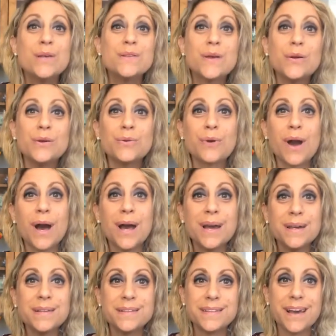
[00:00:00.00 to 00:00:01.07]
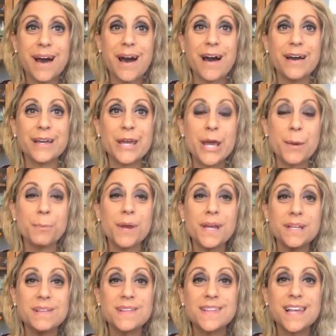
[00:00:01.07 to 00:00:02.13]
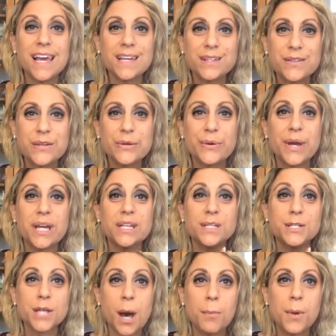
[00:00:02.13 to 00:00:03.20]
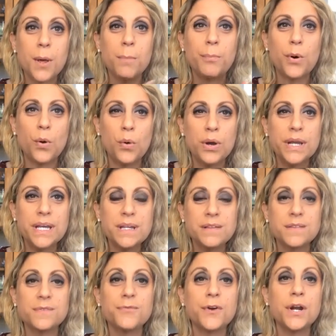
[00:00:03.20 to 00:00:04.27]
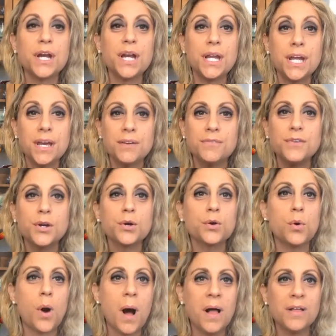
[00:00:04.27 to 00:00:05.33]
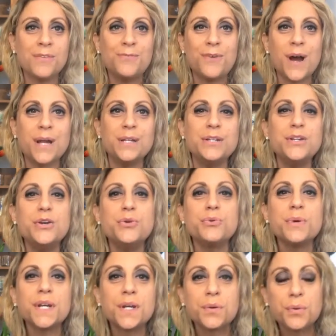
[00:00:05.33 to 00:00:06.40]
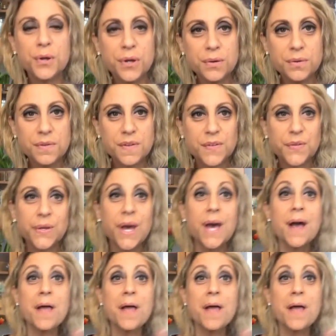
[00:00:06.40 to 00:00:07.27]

So you guys, campaign 6, you get double points for any of your qualified new recruits